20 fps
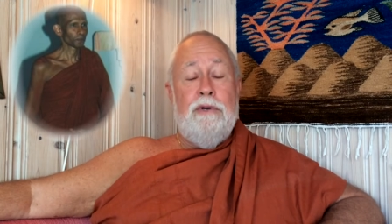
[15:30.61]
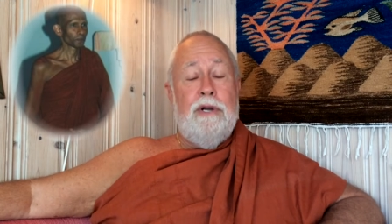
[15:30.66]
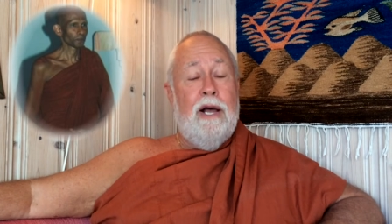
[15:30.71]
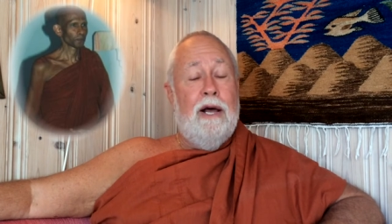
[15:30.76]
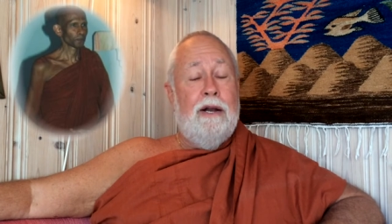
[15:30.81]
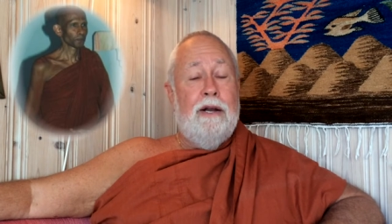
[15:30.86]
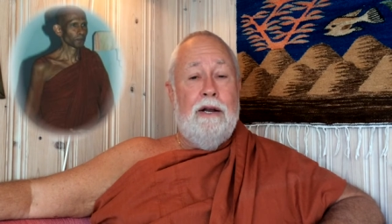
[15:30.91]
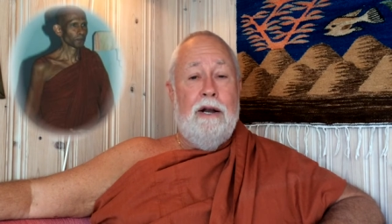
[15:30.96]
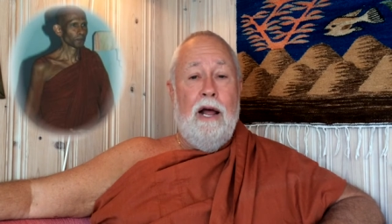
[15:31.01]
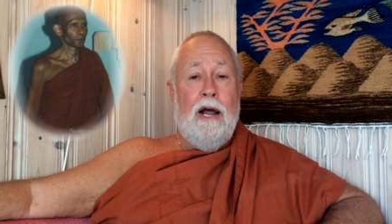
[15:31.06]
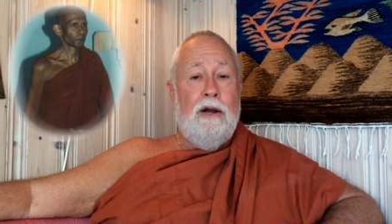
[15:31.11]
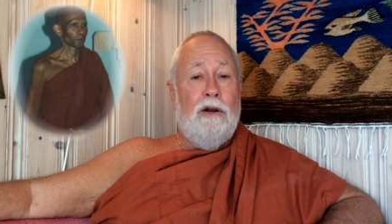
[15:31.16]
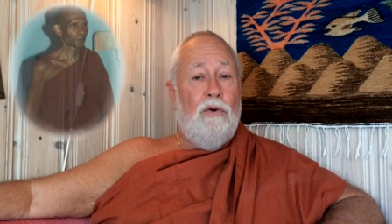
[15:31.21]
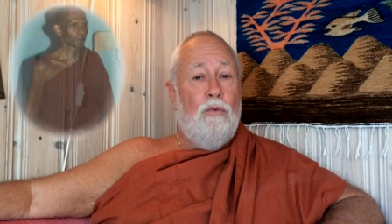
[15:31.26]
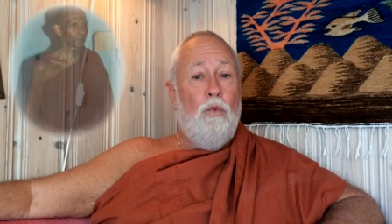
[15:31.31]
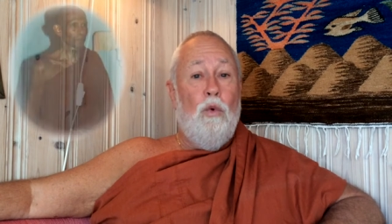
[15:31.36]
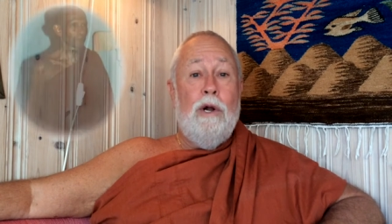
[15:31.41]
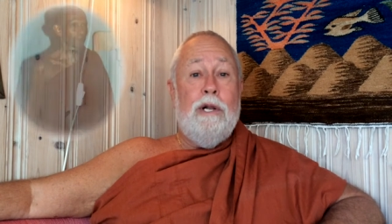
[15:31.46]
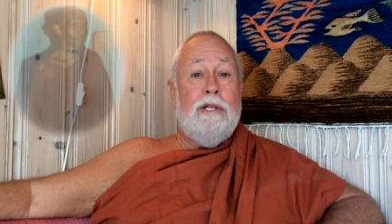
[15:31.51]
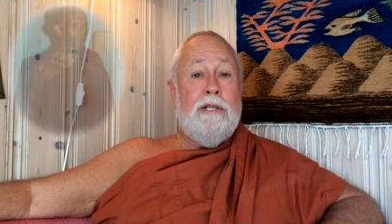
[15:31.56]
Nyanananda
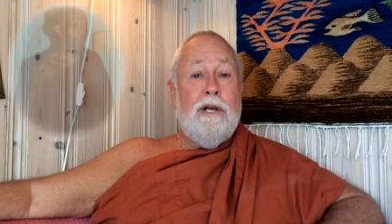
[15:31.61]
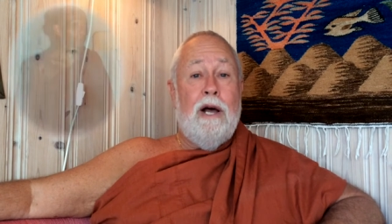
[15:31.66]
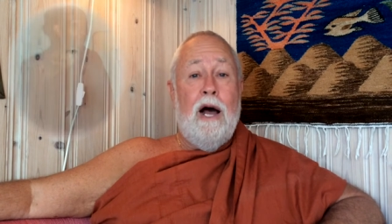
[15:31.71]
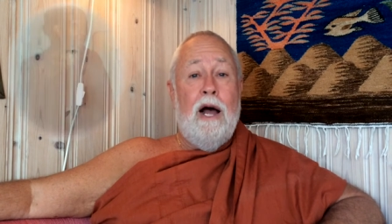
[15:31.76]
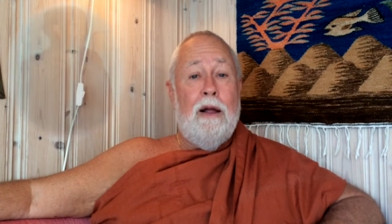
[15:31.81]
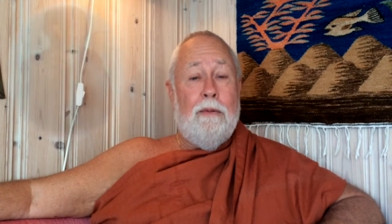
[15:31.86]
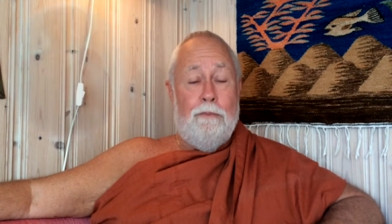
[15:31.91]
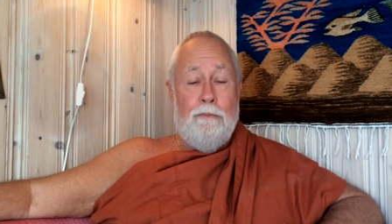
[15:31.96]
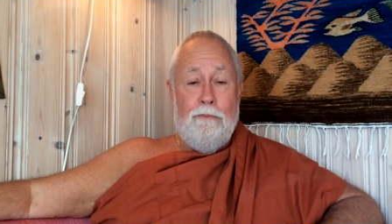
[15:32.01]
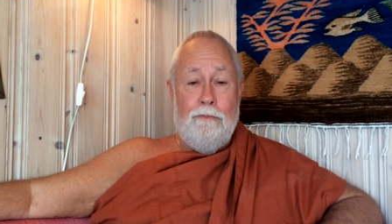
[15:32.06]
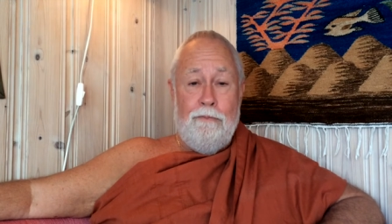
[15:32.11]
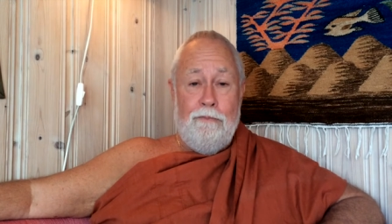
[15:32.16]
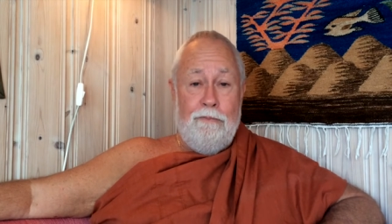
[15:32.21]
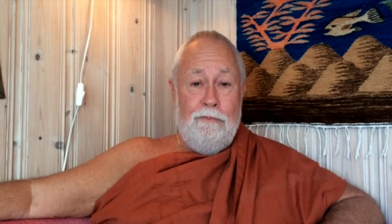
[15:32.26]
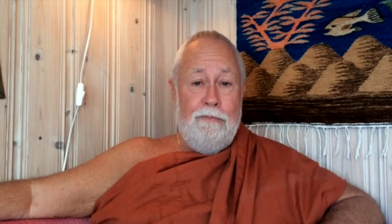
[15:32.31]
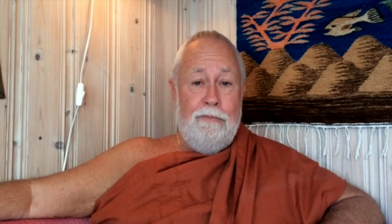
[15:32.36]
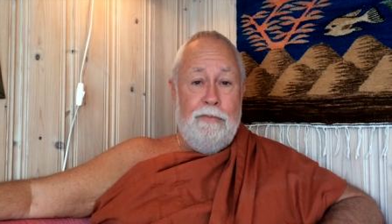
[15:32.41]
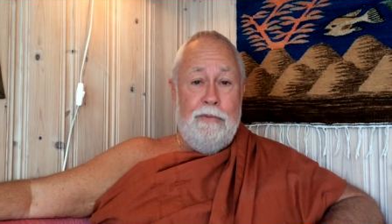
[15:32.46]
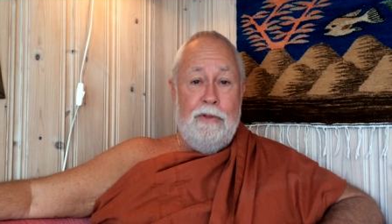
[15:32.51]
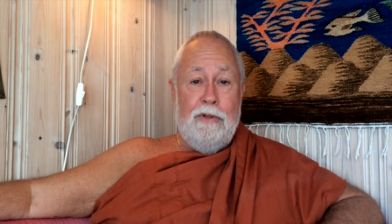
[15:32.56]
one time
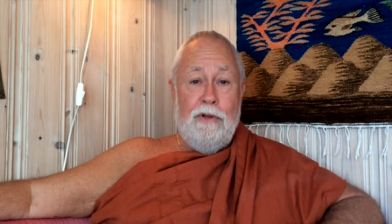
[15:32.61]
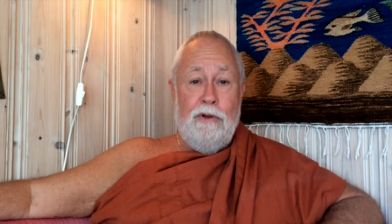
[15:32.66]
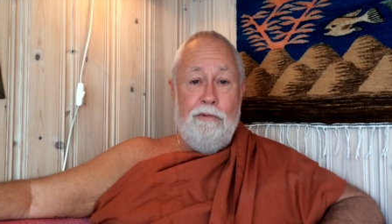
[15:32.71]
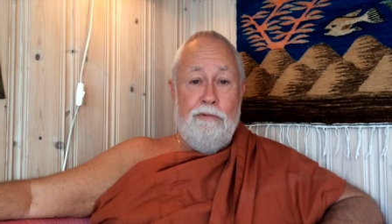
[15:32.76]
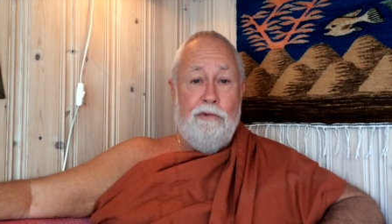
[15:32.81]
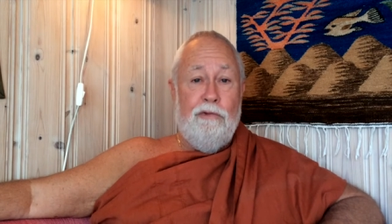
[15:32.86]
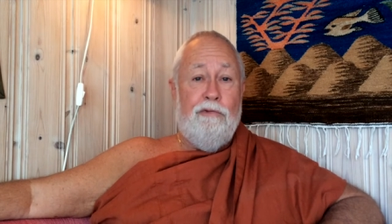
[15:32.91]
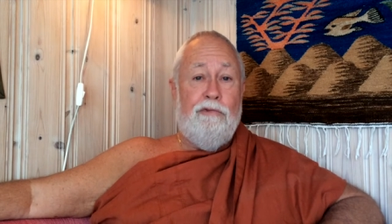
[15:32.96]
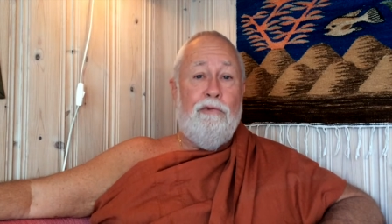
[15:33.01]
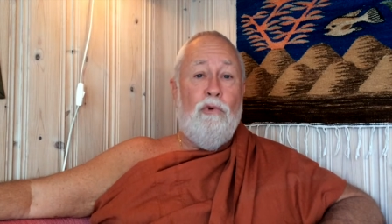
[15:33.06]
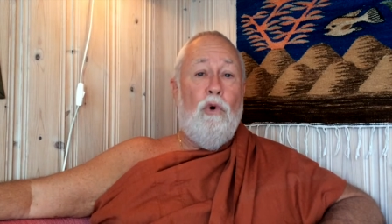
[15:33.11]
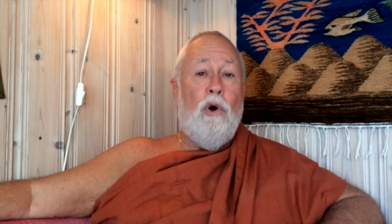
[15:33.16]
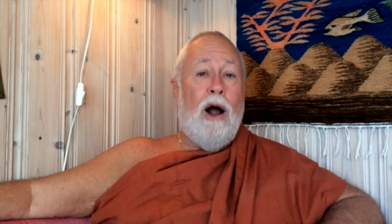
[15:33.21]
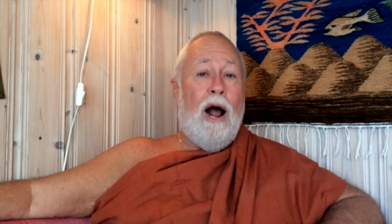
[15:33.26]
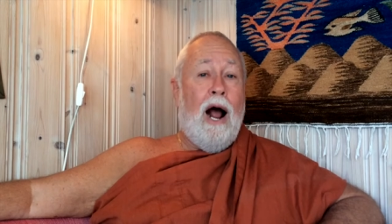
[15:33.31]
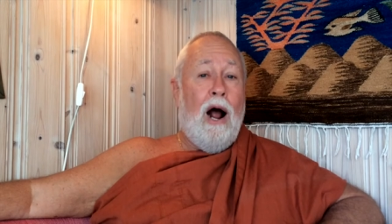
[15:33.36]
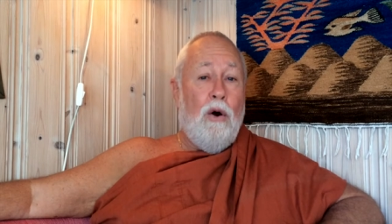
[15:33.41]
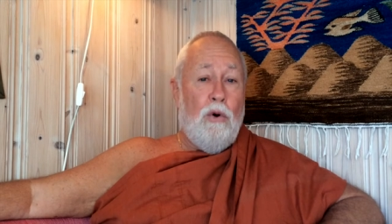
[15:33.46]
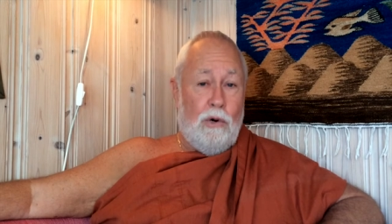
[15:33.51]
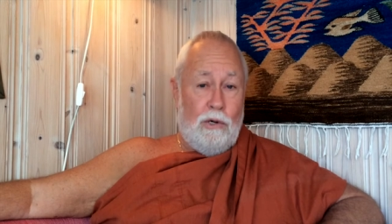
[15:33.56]
for four
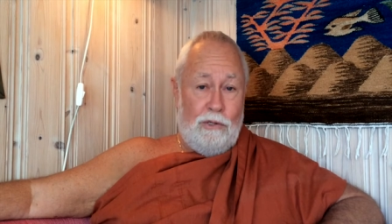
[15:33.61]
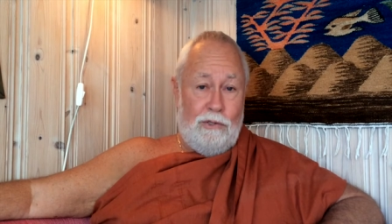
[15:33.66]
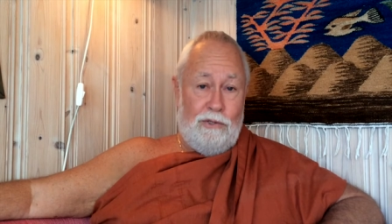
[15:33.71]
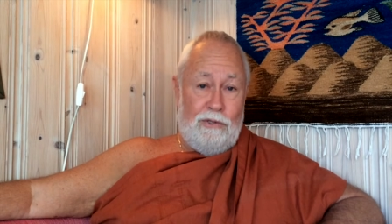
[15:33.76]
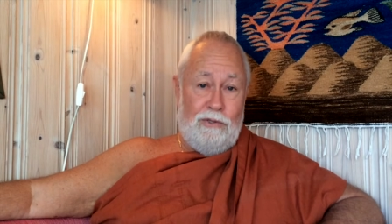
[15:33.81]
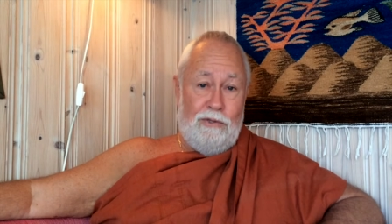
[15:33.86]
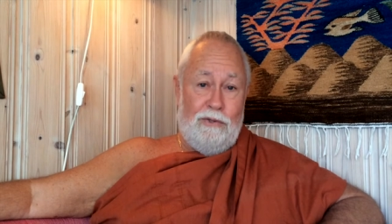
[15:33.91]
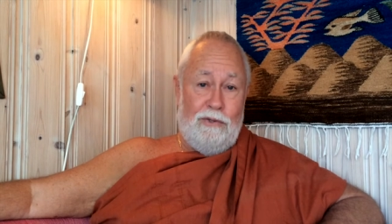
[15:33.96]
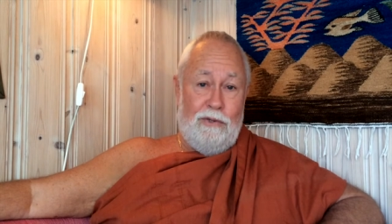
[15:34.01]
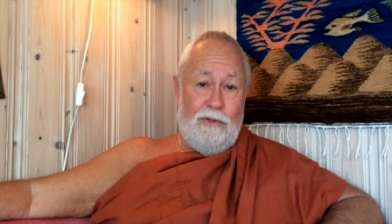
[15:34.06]
hours.